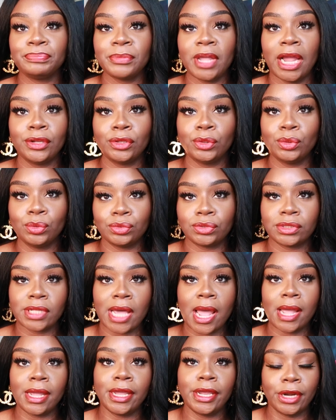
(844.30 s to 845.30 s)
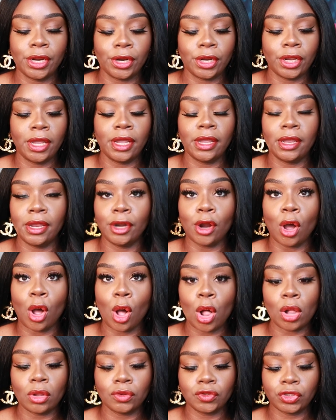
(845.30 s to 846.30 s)
I lose that in, in
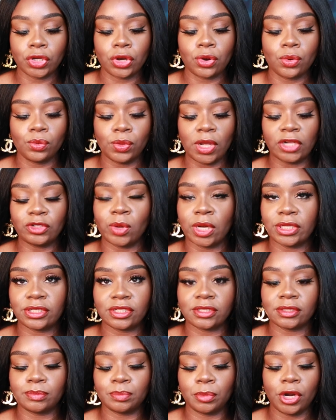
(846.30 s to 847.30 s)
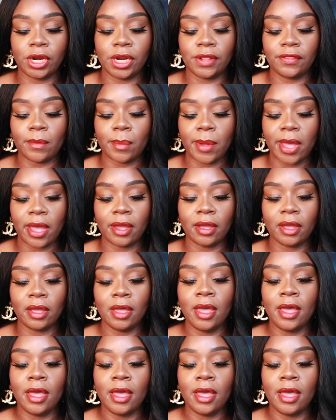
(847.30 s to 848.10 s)
all. So that's why I just put it in the bag.